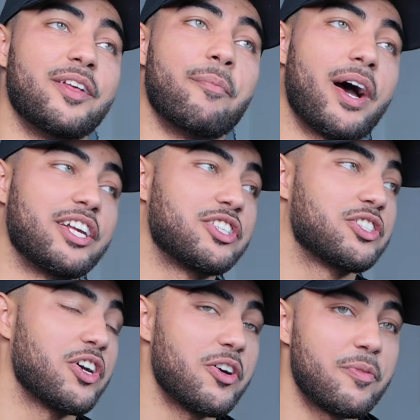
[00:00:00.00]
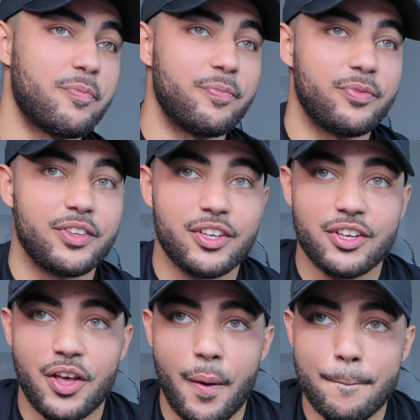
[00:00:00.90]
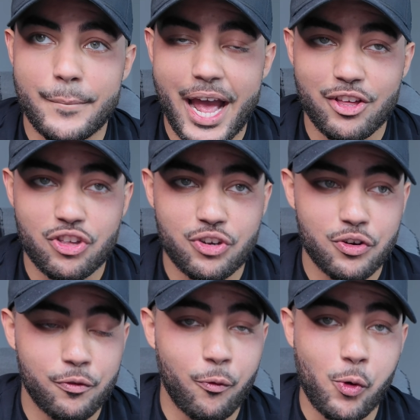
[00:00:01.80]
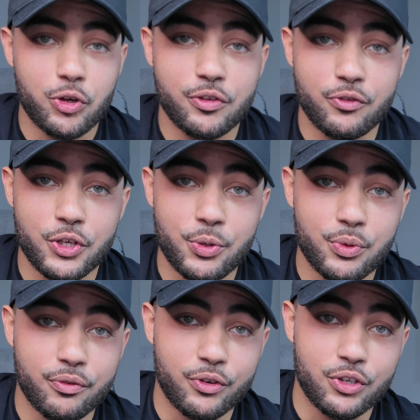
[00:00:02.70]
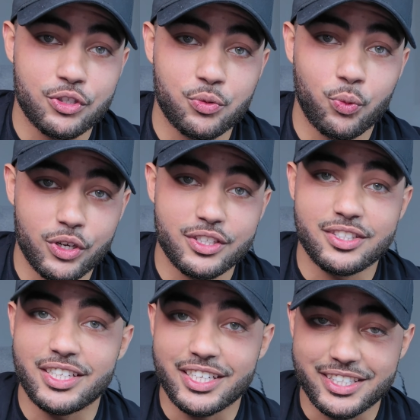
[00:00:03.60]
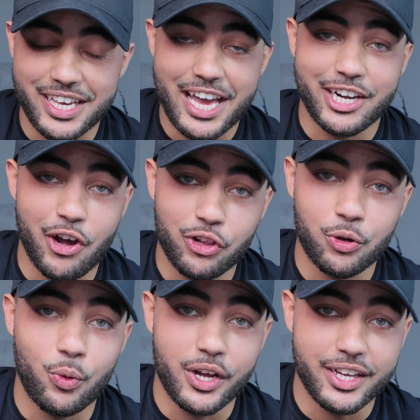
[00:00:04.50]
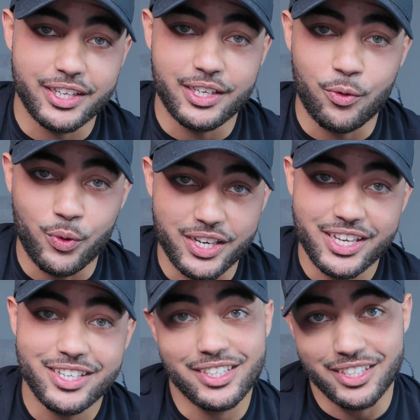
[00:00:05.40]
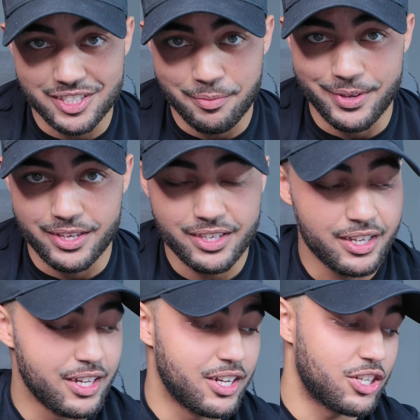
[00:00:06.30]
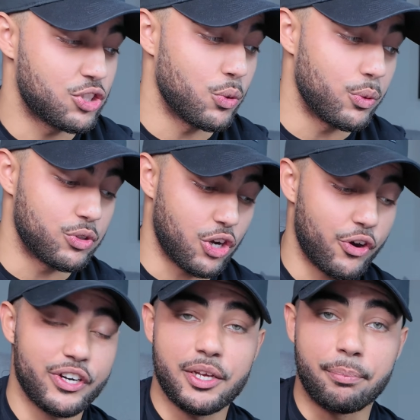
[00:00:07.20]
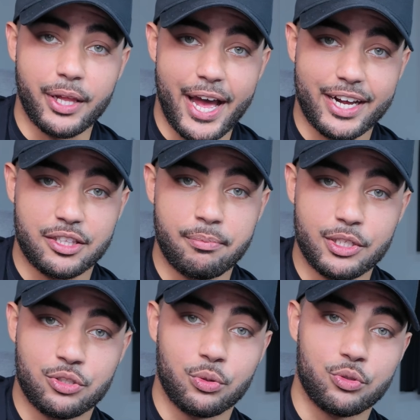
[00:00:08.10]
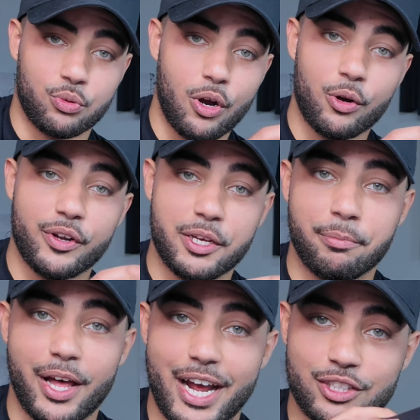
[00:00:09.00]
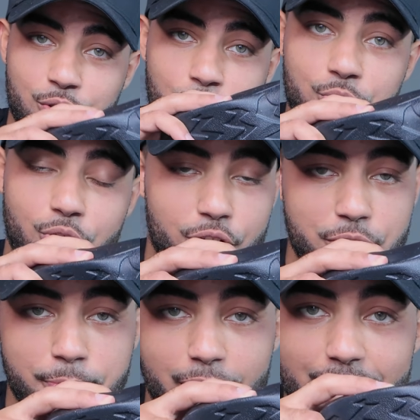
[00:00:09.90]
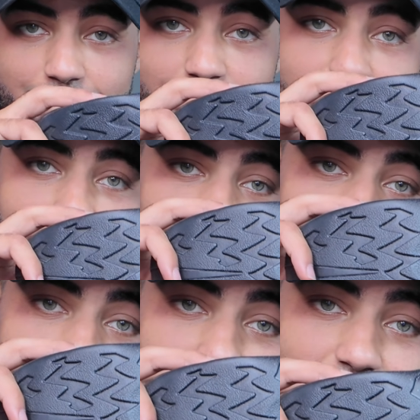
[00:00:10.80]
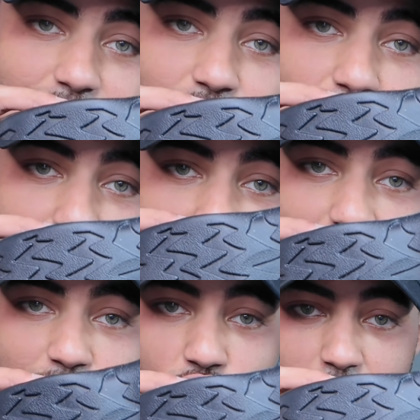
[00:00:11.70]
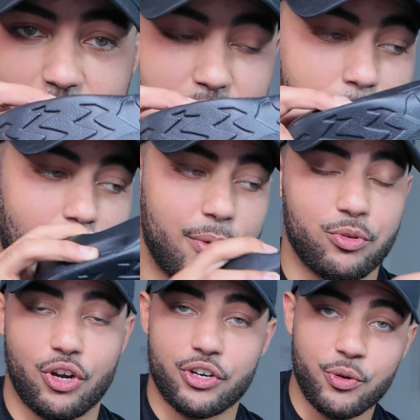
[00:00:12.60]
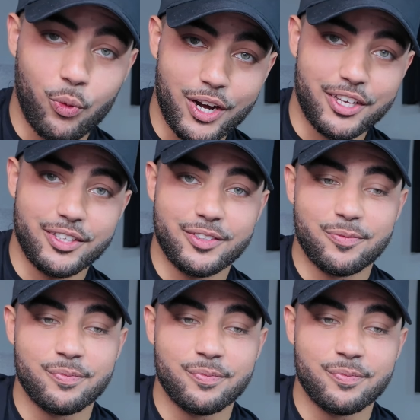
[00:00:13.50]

by some magical force of the universe, was the exact colorway we needed it to be. So it was already black, the midsoles were already black, the soles are already black, and the Nike check at the bottom was already white.